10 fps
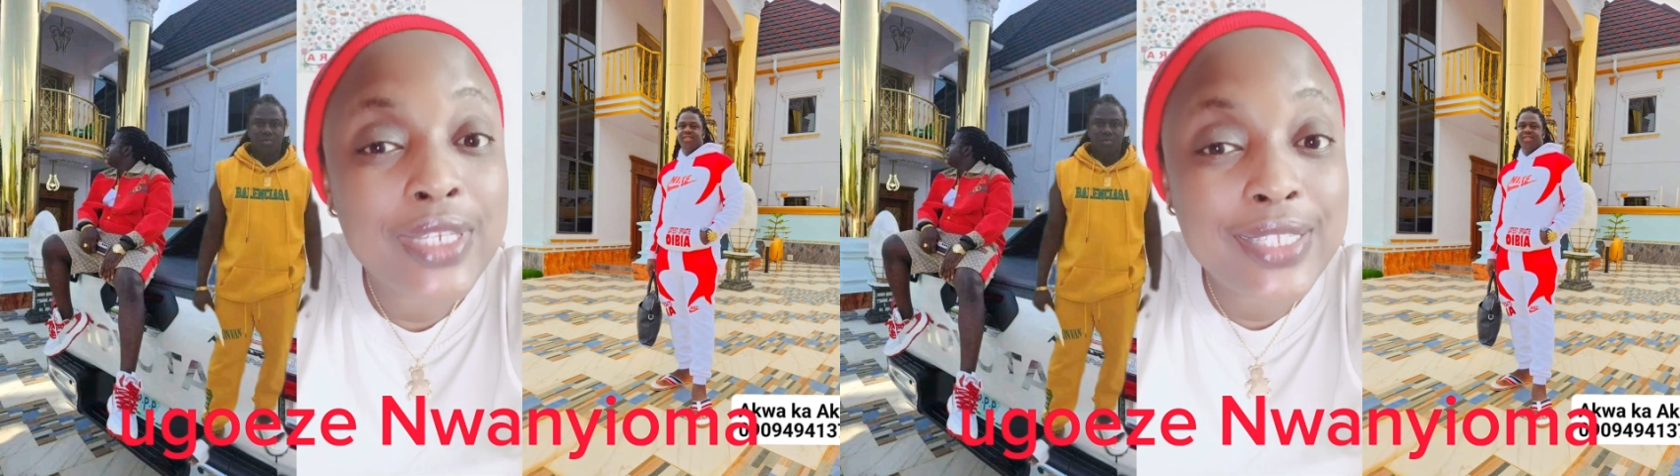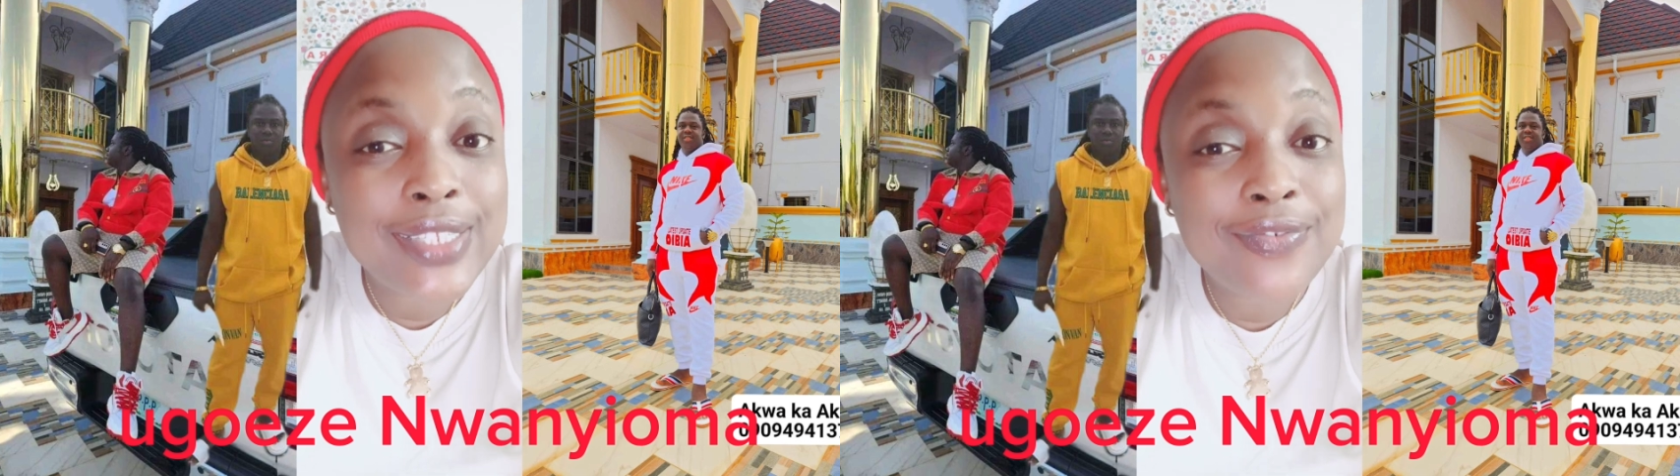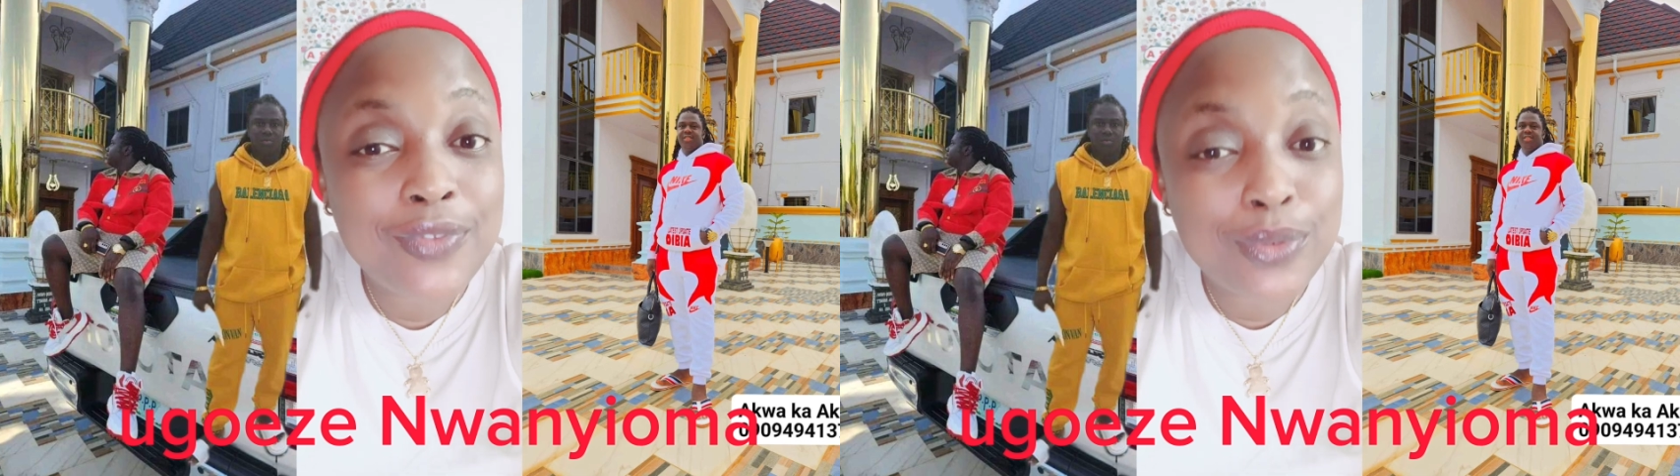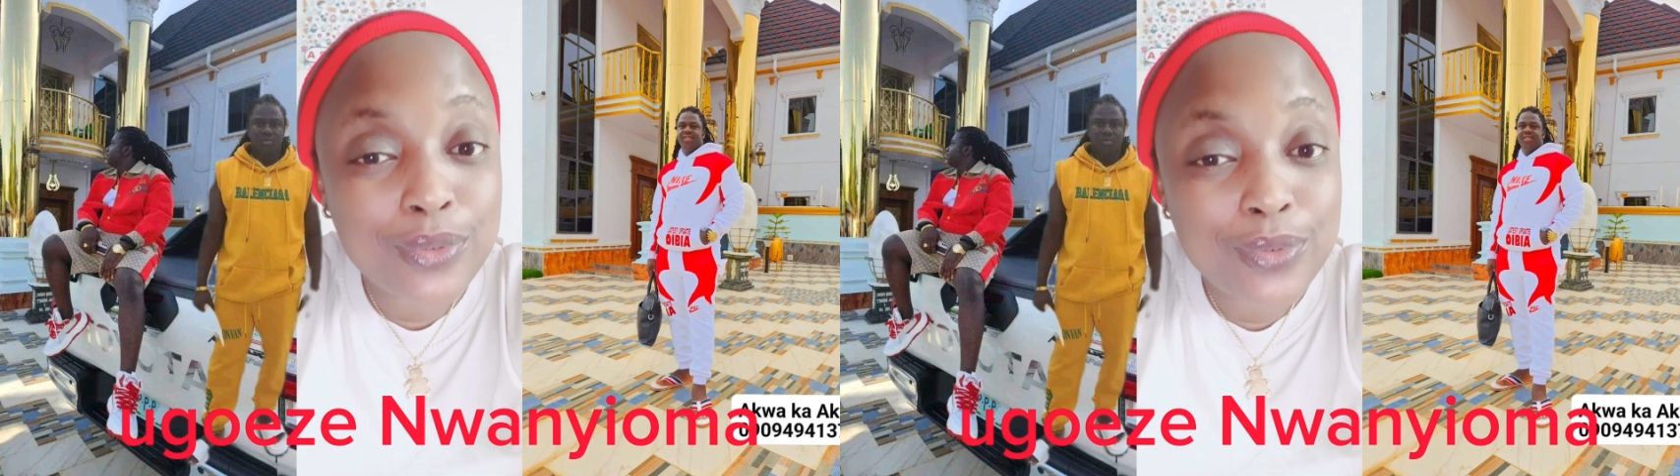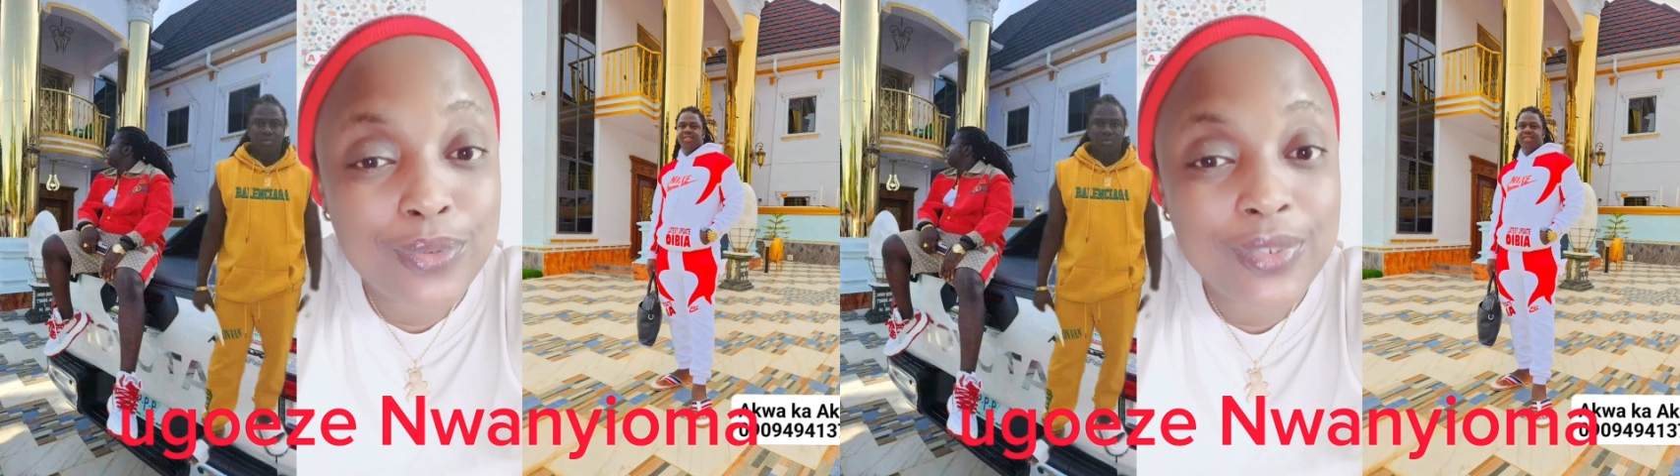native
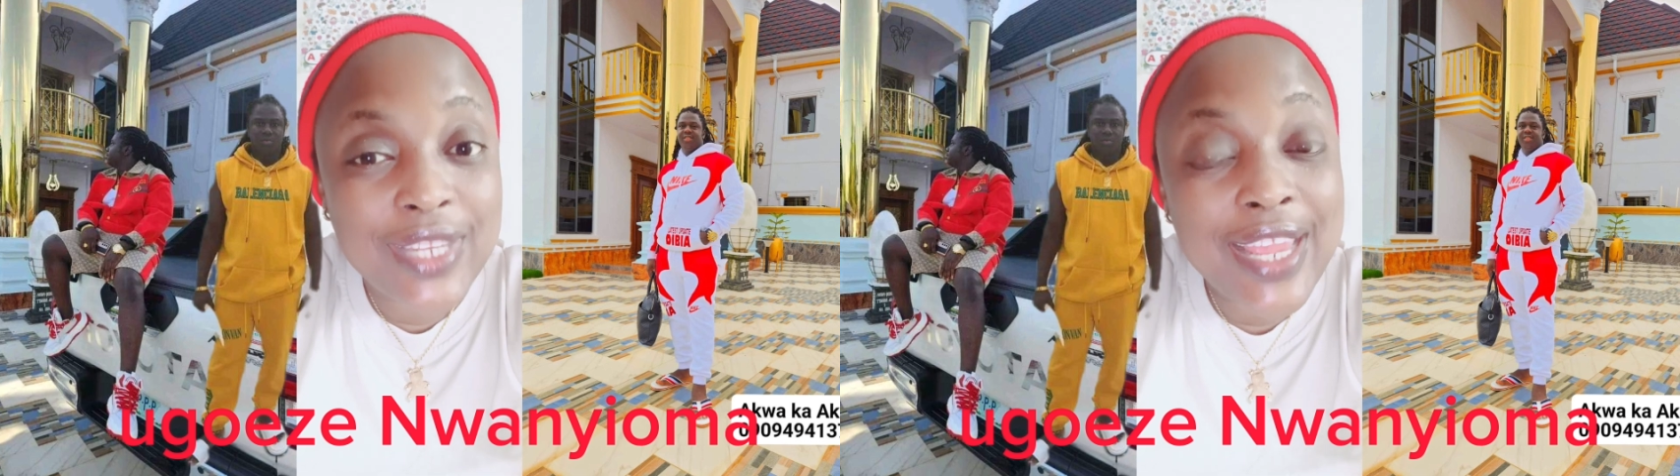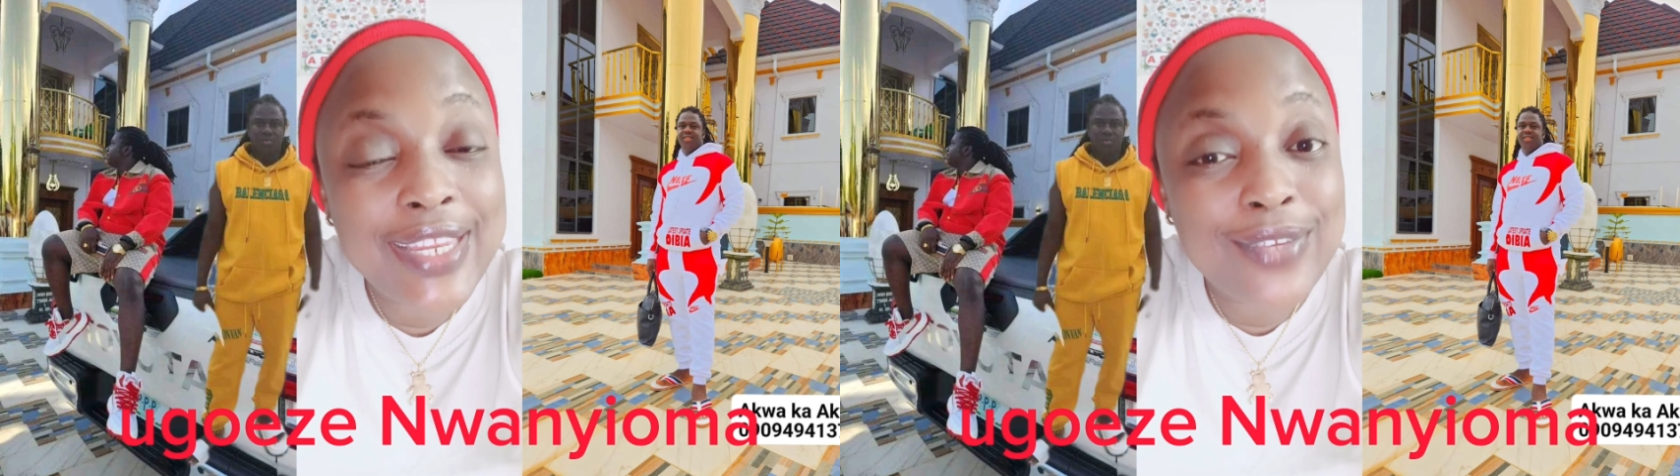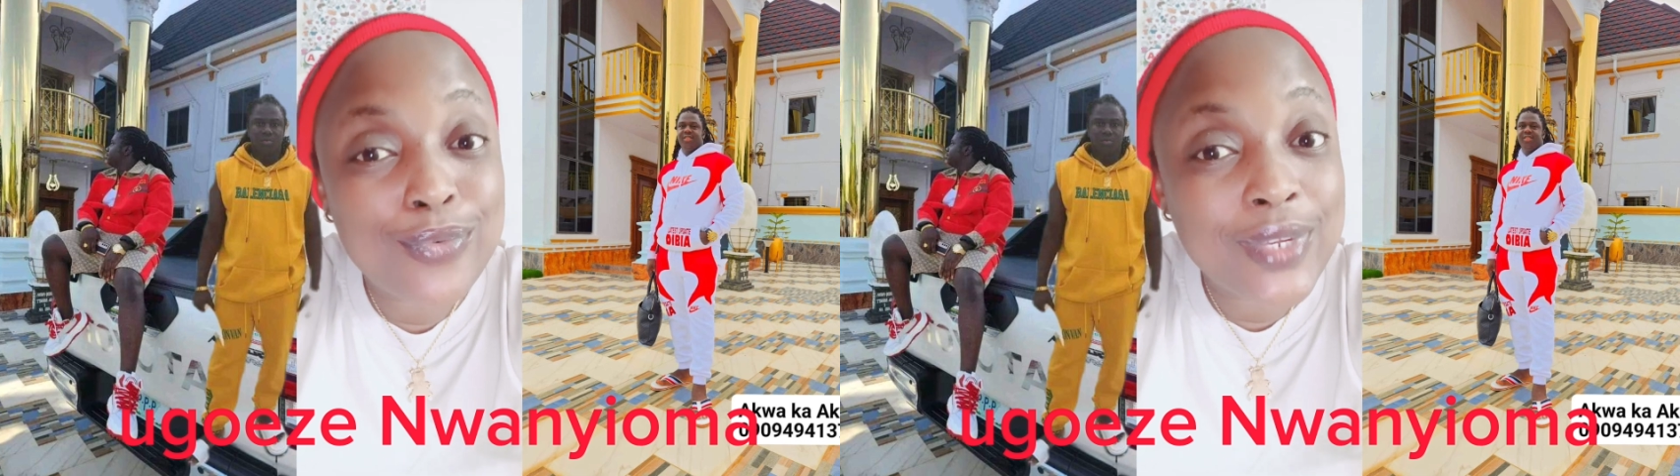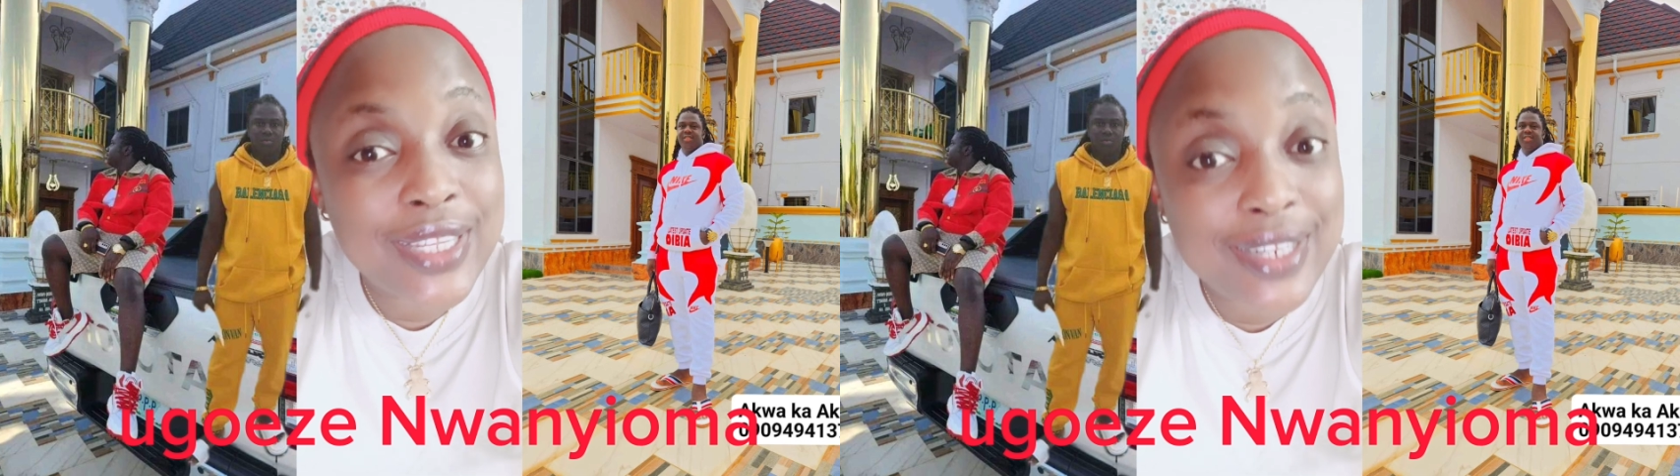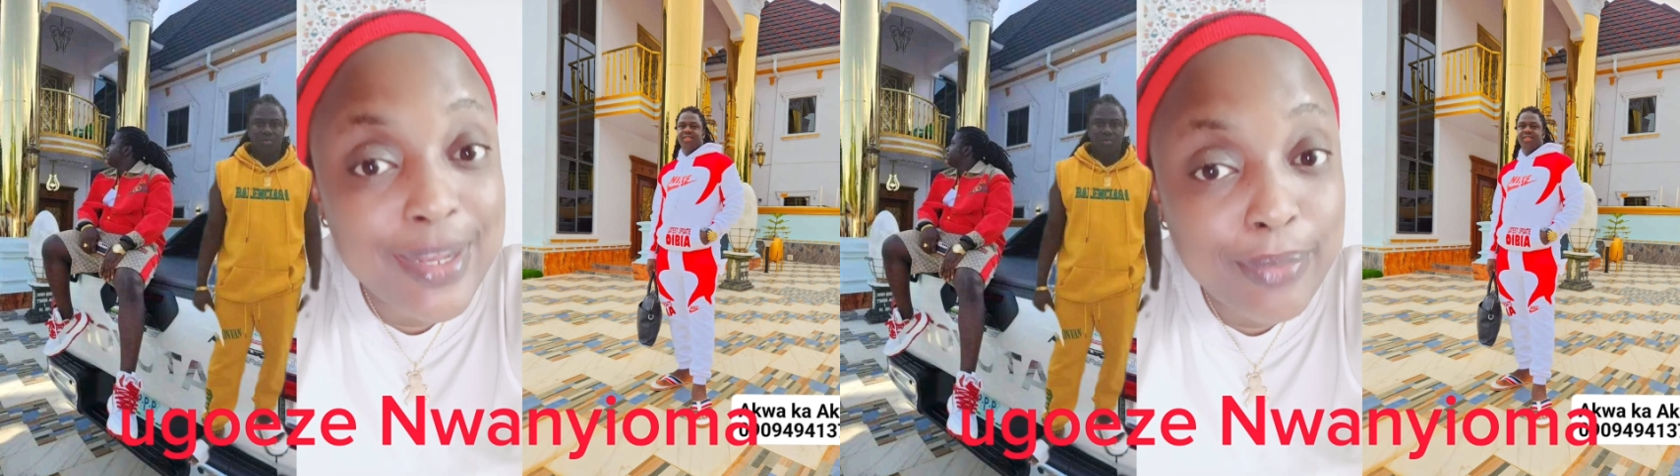doctor. Now they go
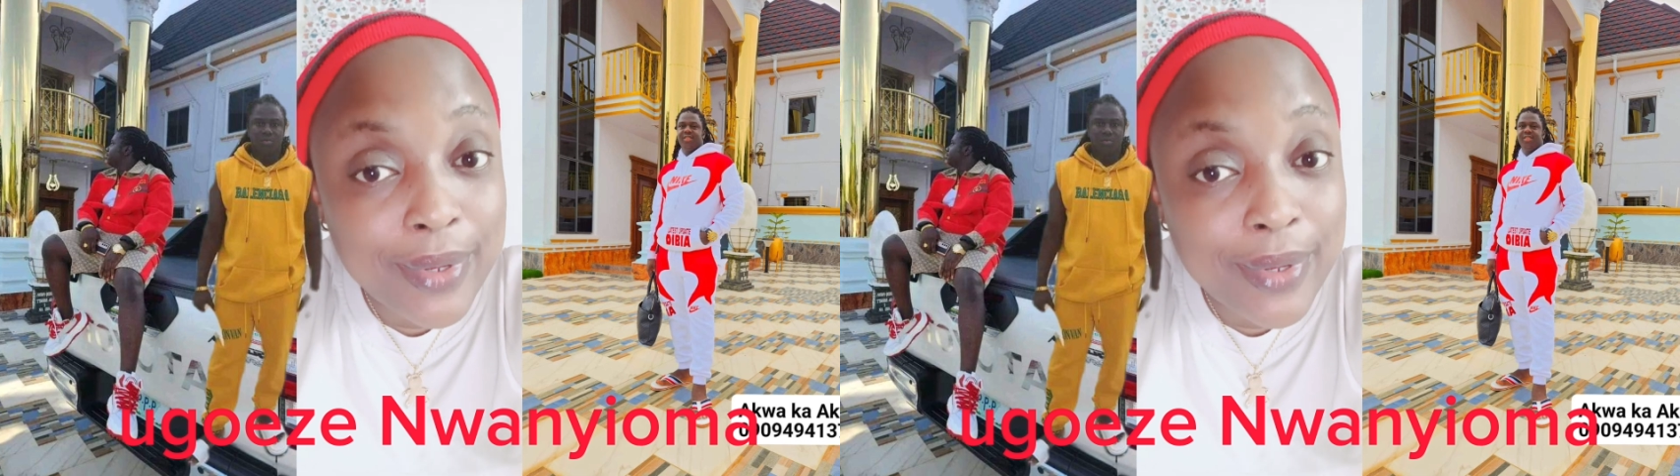kidnap.